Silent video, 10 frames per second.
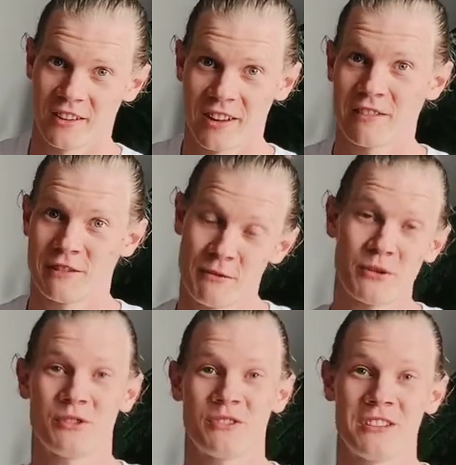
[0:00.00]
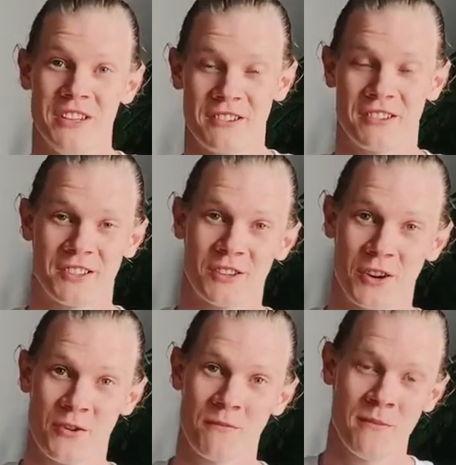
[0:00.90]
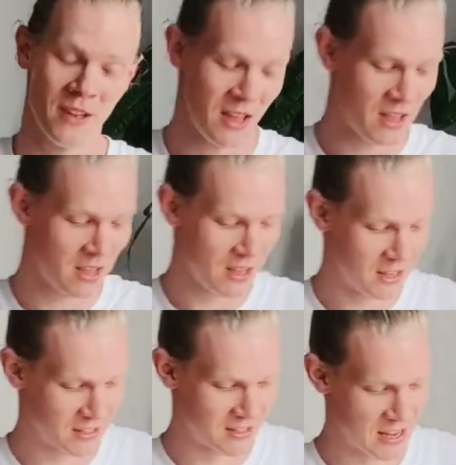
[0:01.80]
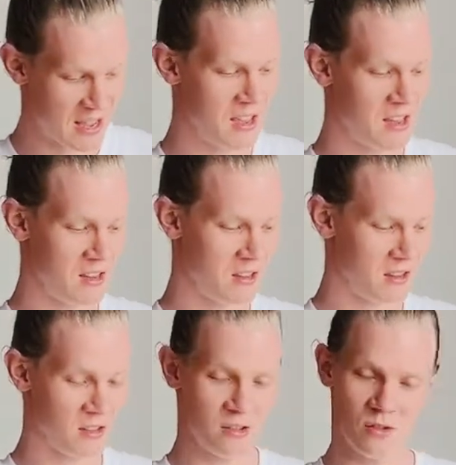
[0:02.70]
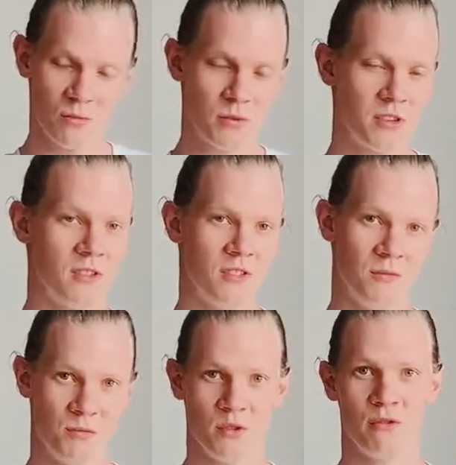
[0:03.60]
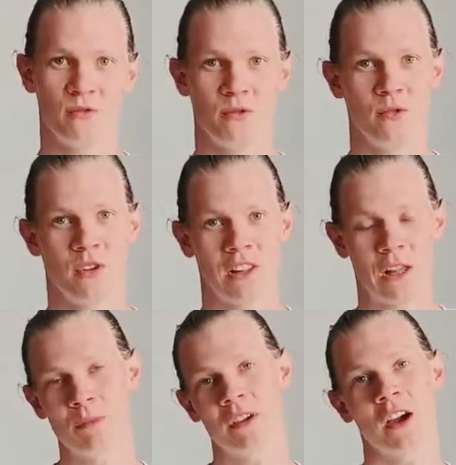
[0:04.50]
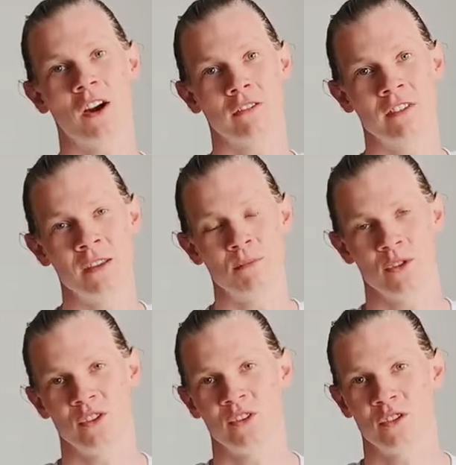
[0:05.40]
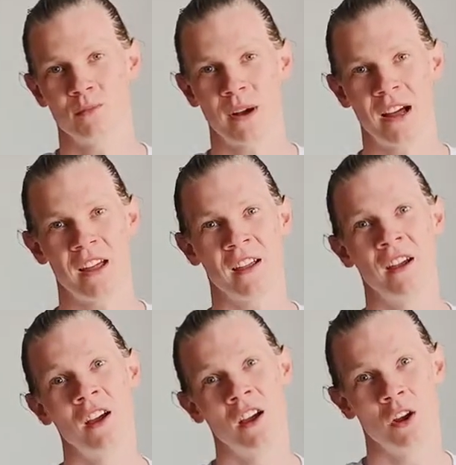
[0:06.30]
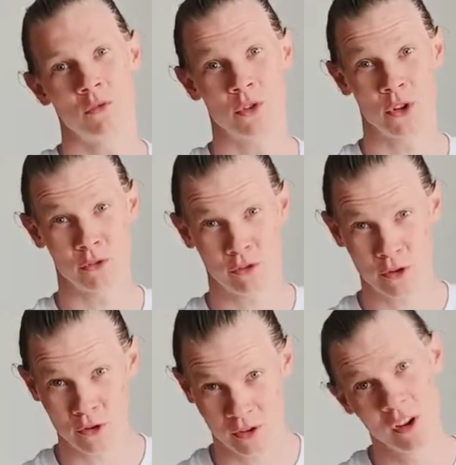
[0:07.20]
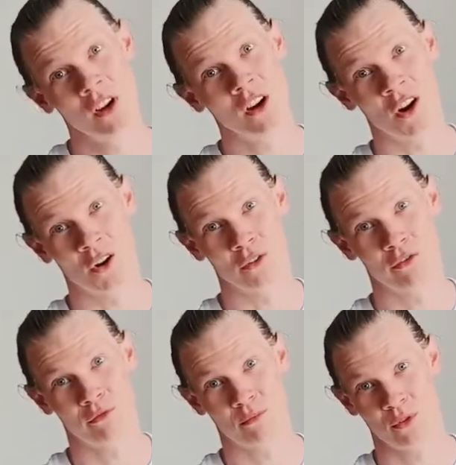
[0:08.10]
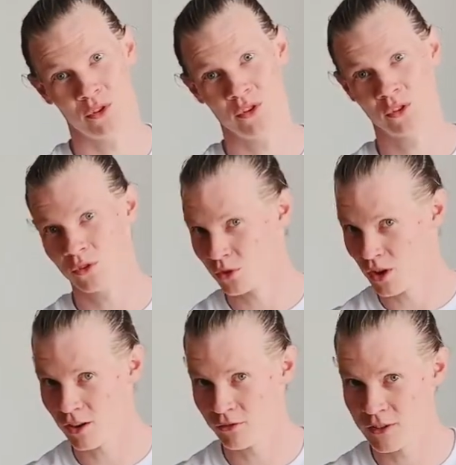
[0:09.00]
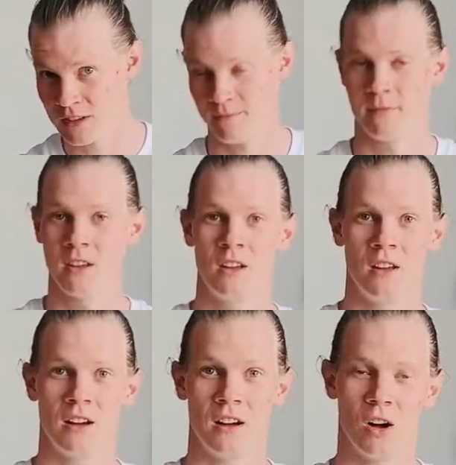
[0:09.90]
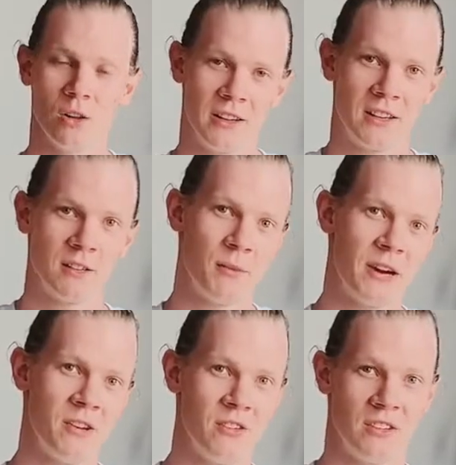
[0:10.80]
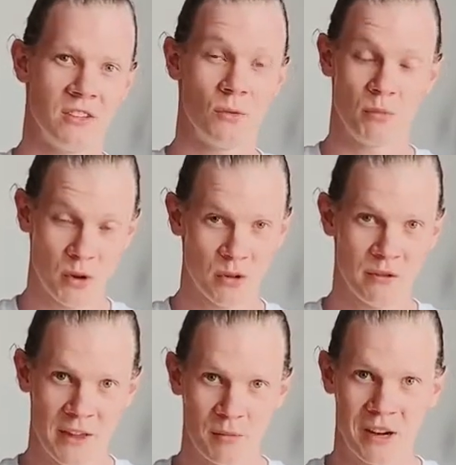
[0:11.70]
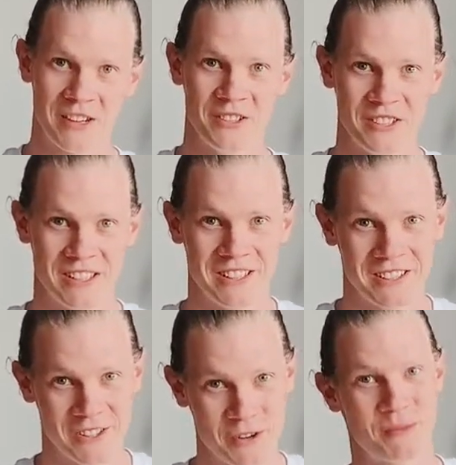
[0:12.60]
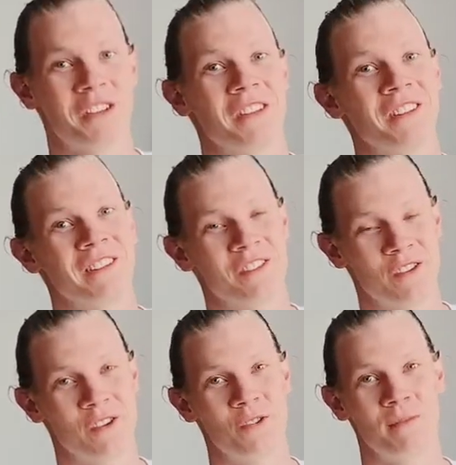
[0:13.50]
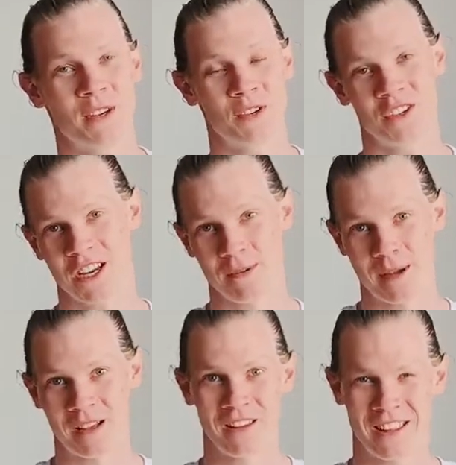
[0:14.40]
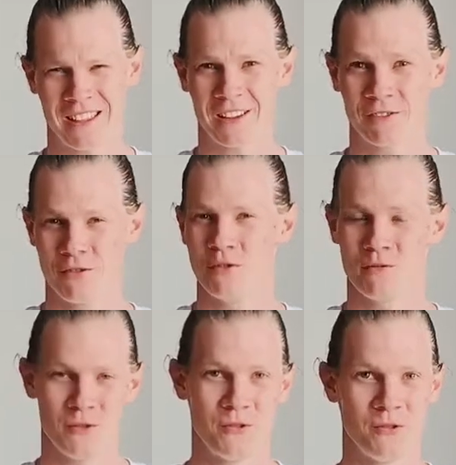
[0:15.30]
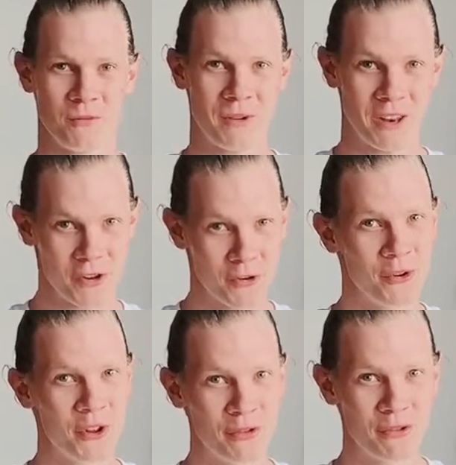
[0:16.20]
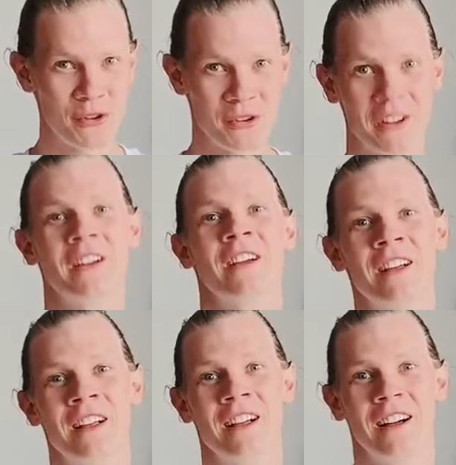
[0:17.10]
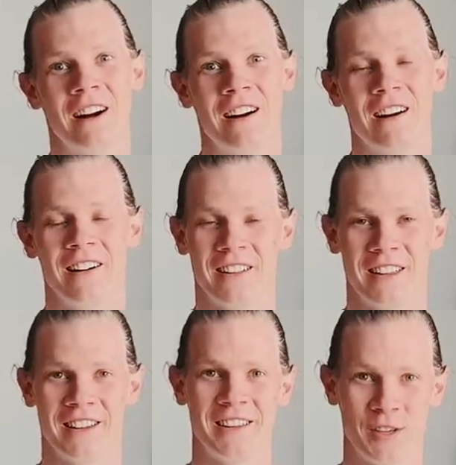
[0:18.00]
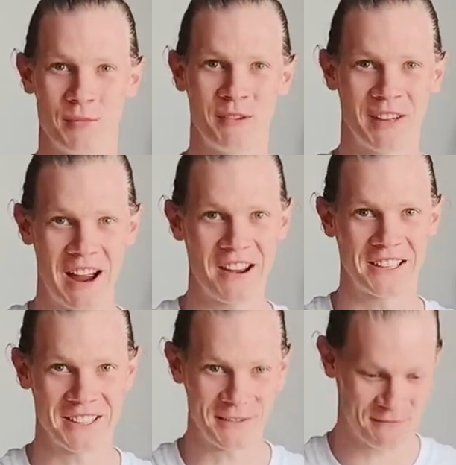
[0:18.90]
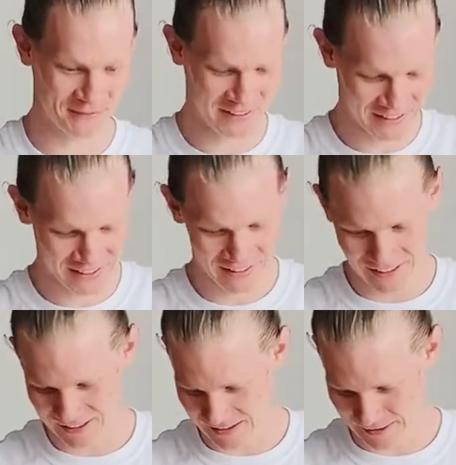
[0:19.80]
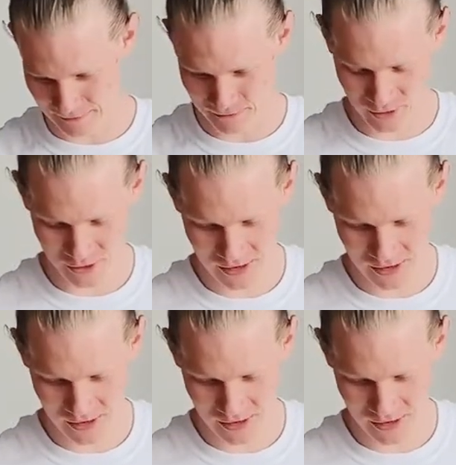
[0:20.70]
Cafe Roastery here in Stockholm. It's a super beautiful Colombian coffee produced by Rodolfo of Productor Coffee. I'll link his bio both of their bios in the description, so make sure you check him out. I think a few of you might know Rodolfo. Yeah, he's a bit of a character. So I